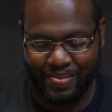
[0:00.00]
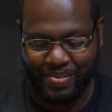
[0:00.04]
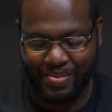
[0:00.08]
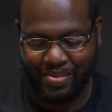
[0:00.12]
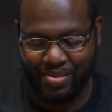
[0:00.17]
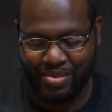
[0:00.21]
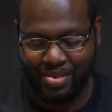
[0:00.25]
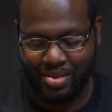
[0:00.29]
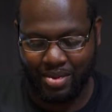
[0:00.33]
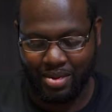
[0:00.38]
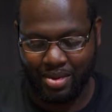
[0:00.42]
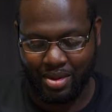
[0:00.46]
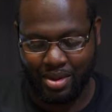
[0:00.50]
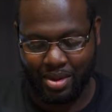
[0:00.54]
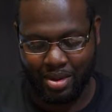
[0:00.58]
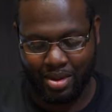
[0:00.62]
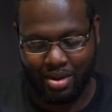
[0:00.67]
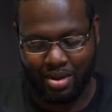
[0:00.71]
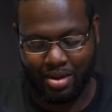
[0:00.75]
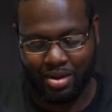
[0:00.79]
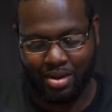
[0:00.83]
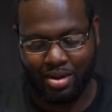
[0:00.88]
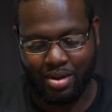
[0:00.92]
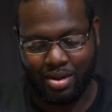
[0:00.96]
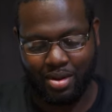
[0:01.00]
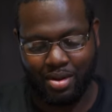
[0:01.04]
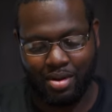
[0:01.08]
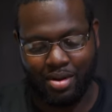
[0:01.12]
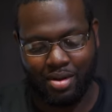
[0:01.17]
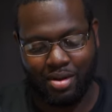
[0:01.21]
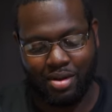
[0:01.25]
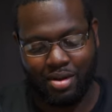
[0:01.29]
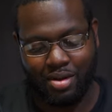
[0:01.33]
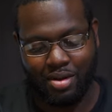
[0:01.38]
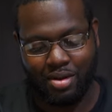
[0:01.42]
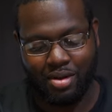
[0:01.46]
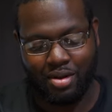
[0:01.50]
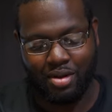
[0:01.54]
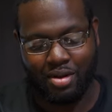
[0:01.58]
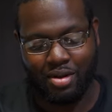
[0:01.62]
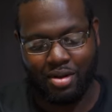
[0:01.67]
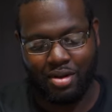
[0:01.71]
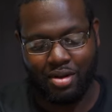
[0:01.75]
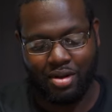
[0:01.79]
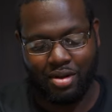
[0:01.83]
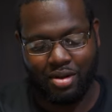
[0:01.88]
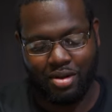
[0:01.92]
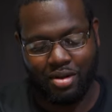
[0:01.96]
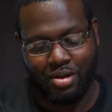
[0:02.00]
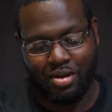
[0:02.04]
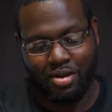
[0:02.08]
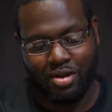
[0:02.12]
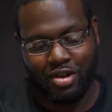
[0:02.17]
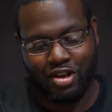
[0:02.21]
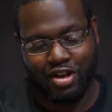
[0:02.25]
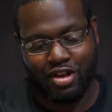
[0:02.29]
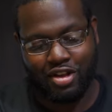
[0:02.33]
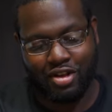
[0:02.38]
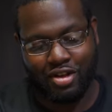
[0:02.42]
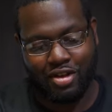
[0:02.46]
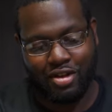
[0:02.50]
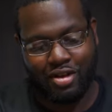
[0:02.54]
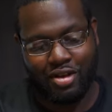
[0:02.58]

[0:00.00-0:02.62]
No one is speaking in this clip.